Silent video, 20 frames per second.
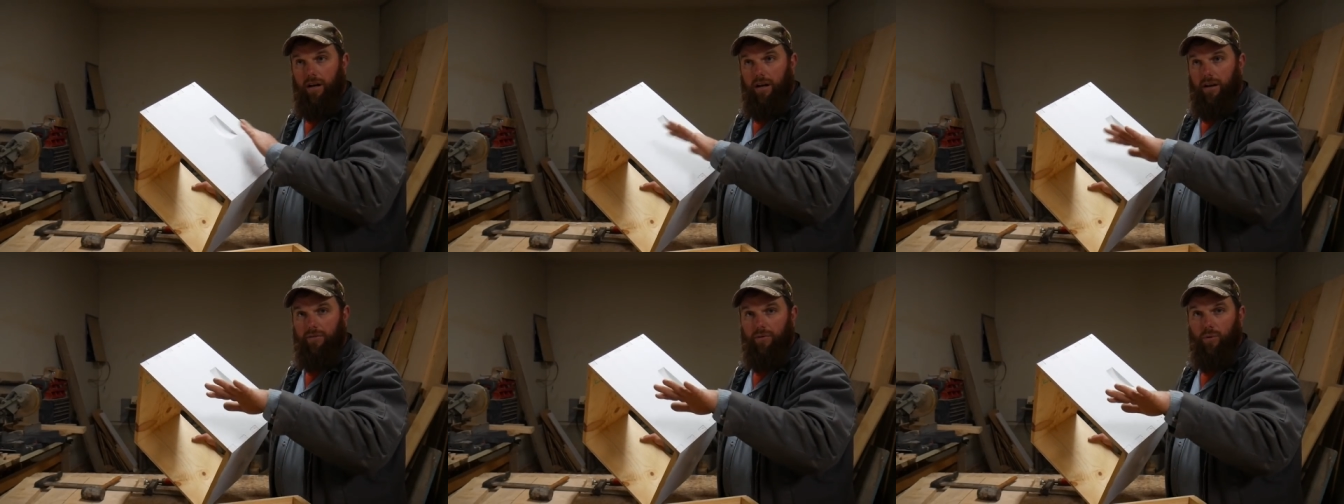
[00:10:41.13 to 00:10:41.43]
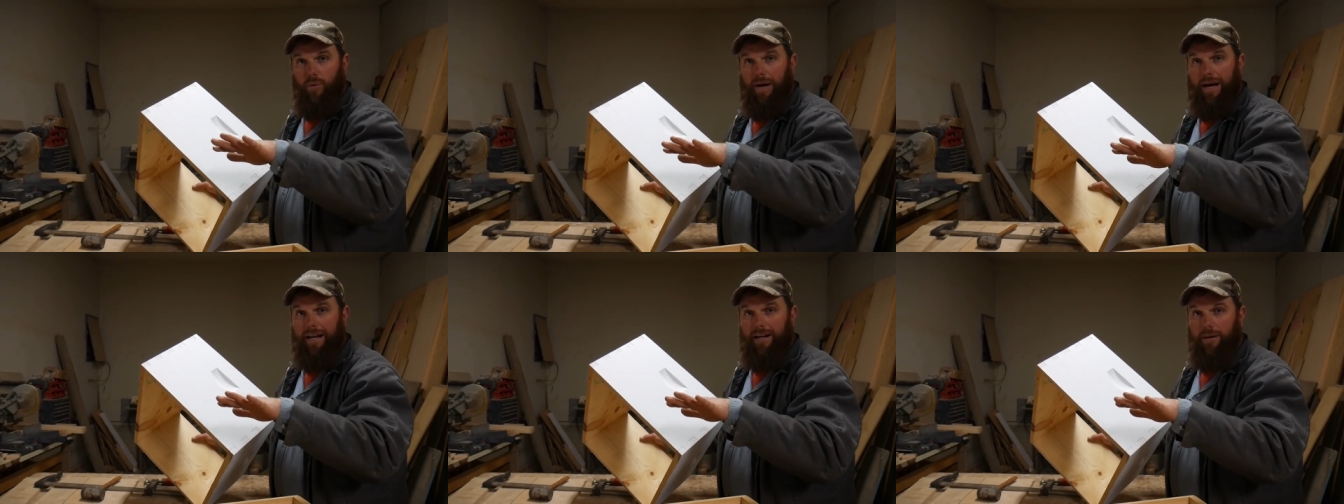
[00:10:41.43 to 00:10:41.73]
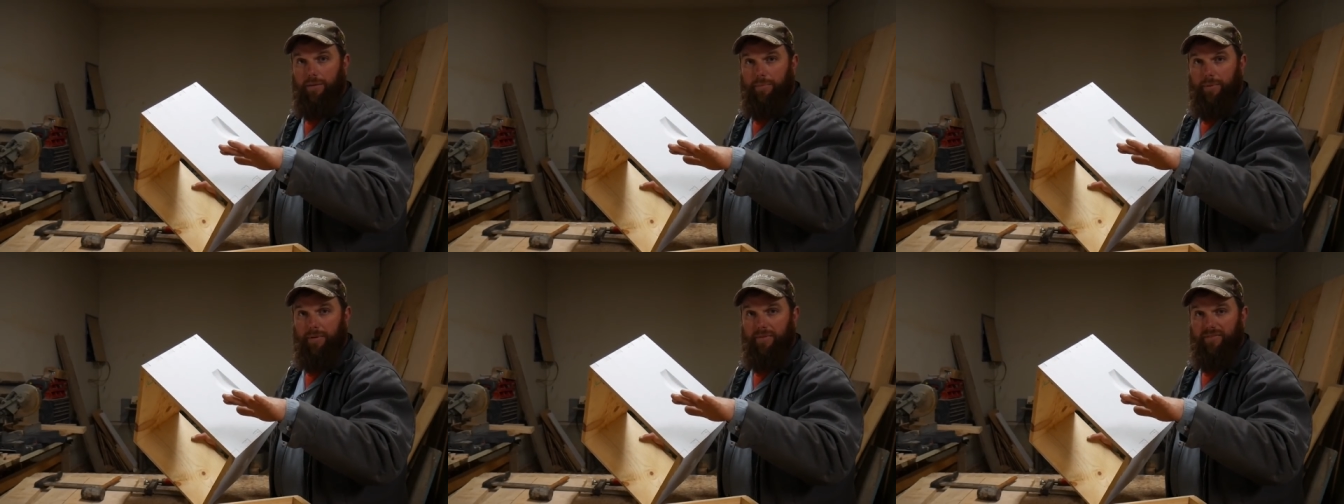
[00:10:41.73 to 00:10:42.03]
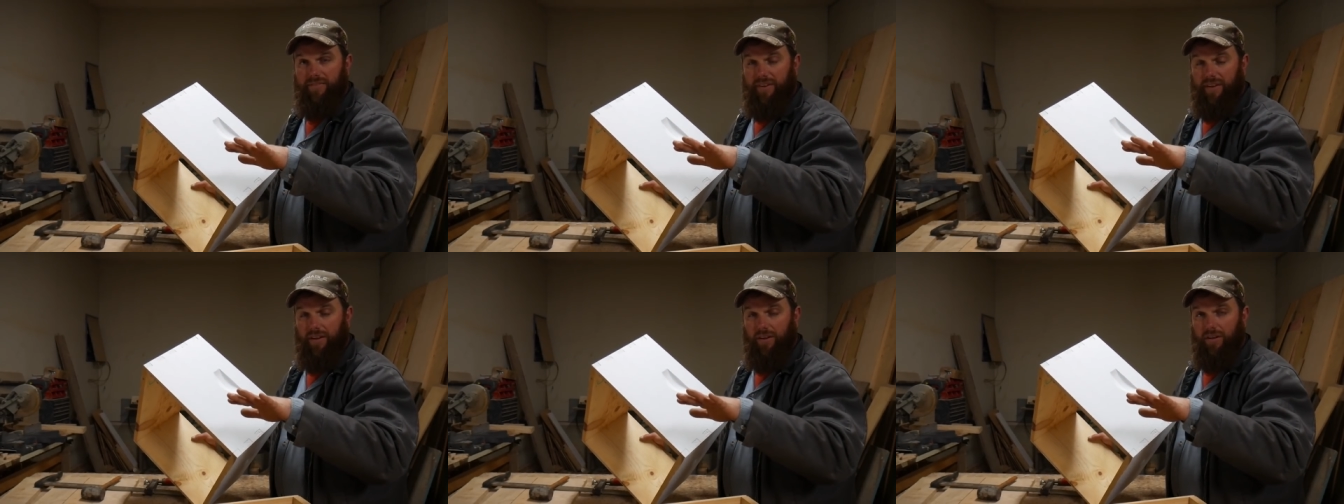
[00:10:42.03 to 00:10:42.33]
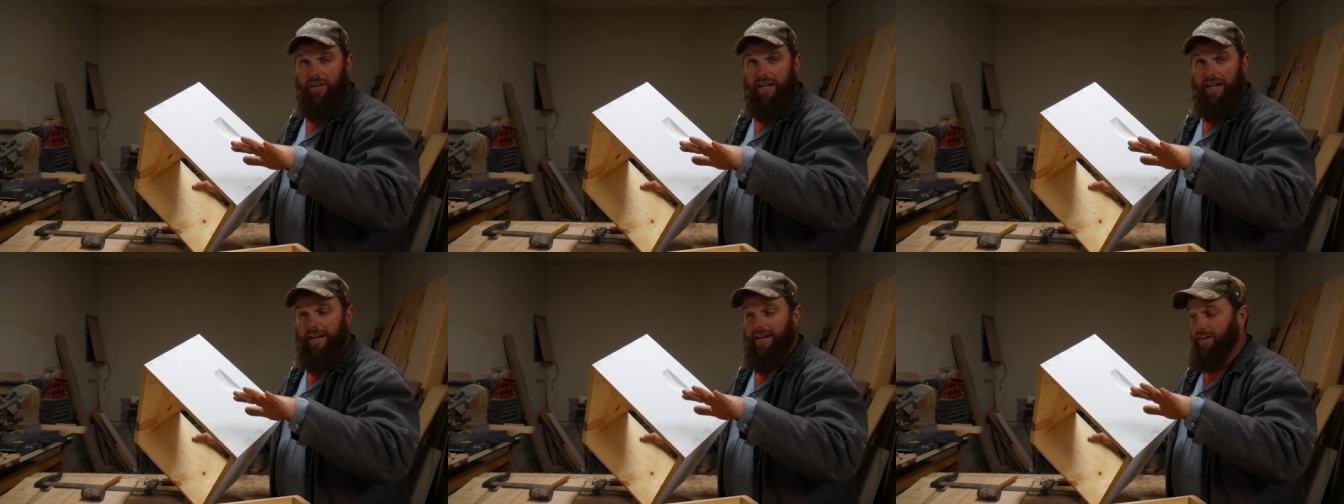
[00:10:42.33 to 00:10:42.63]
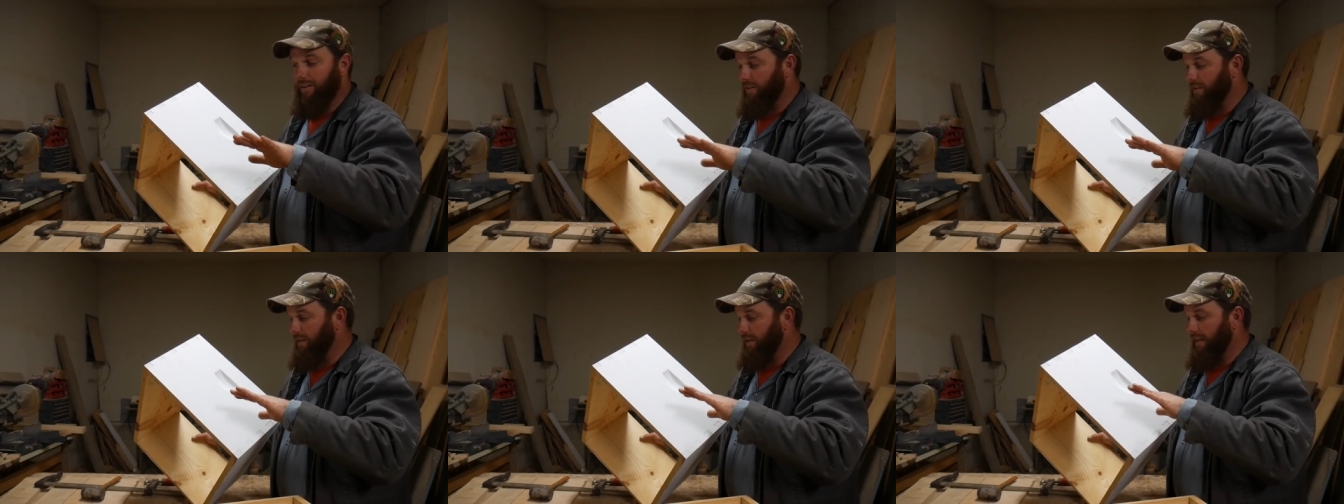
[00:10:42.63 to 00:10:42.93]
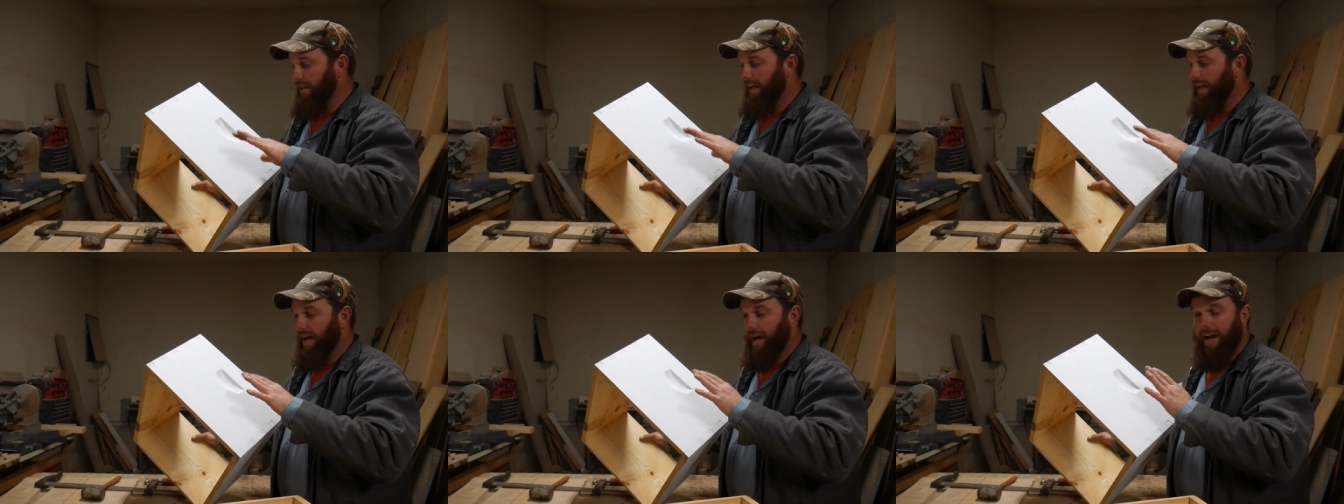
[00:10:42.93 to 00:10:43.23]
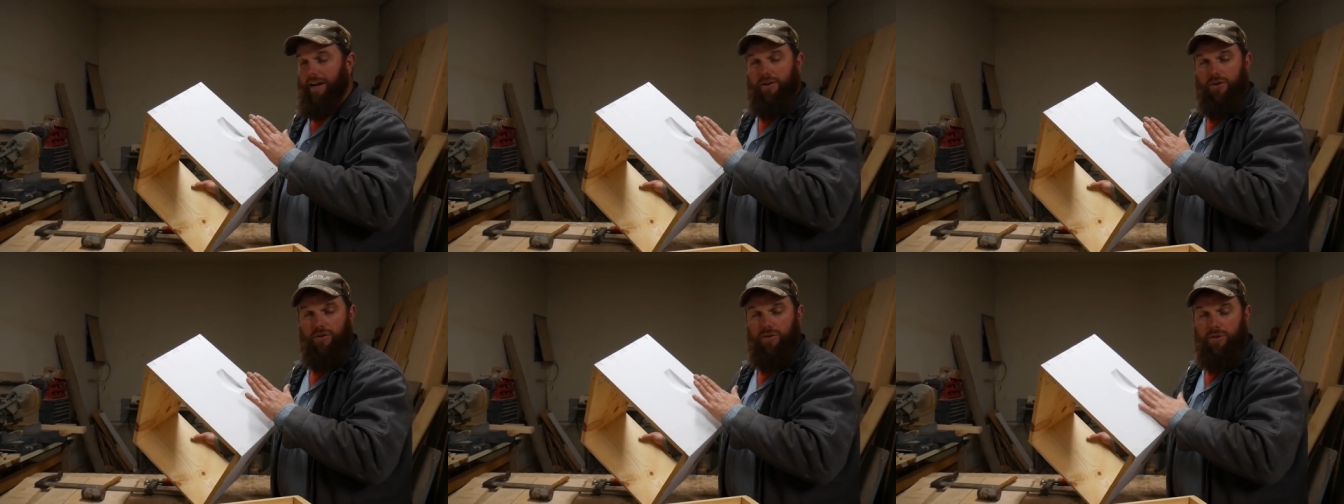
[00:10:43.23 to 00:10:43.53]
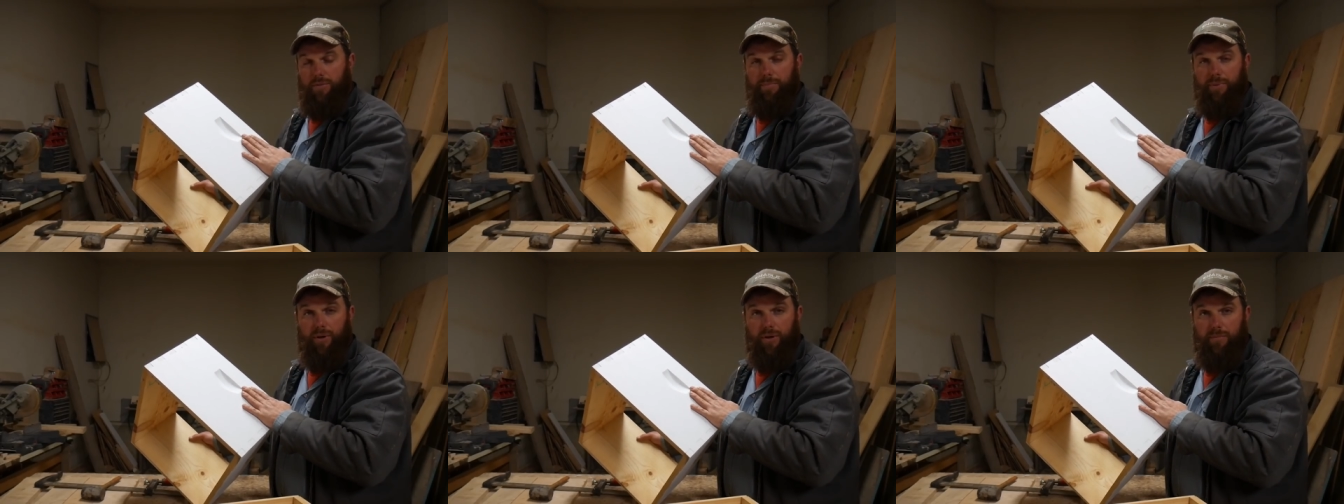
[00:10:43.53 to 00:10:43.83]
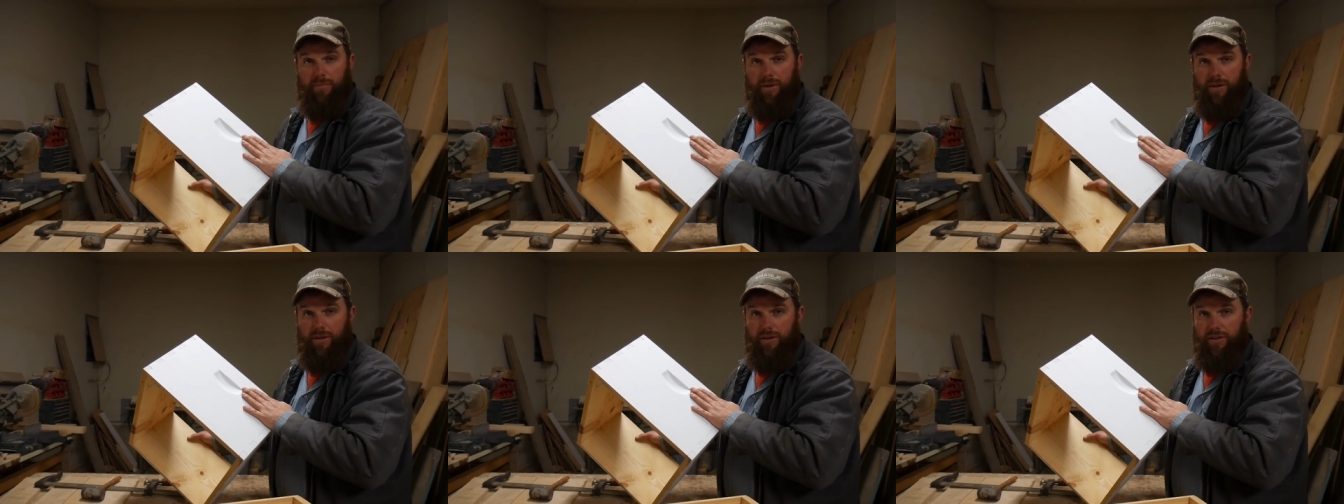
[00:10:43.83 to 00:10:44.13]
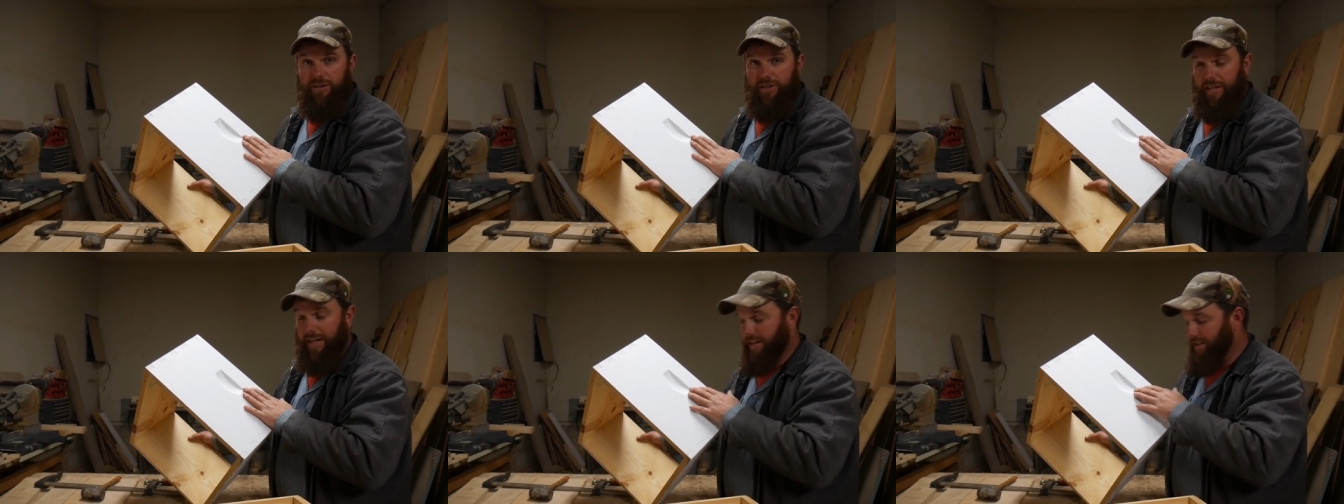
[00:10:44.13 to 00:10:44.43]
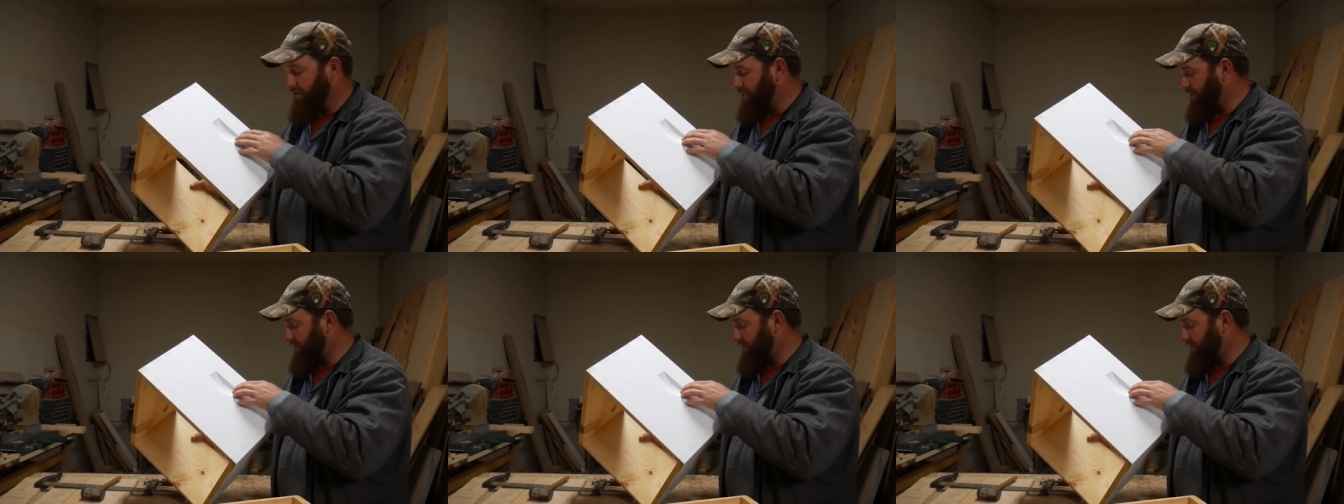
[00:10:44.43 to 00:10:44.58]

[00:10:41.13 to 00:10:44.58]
of a wide open field now. I used to put them under shade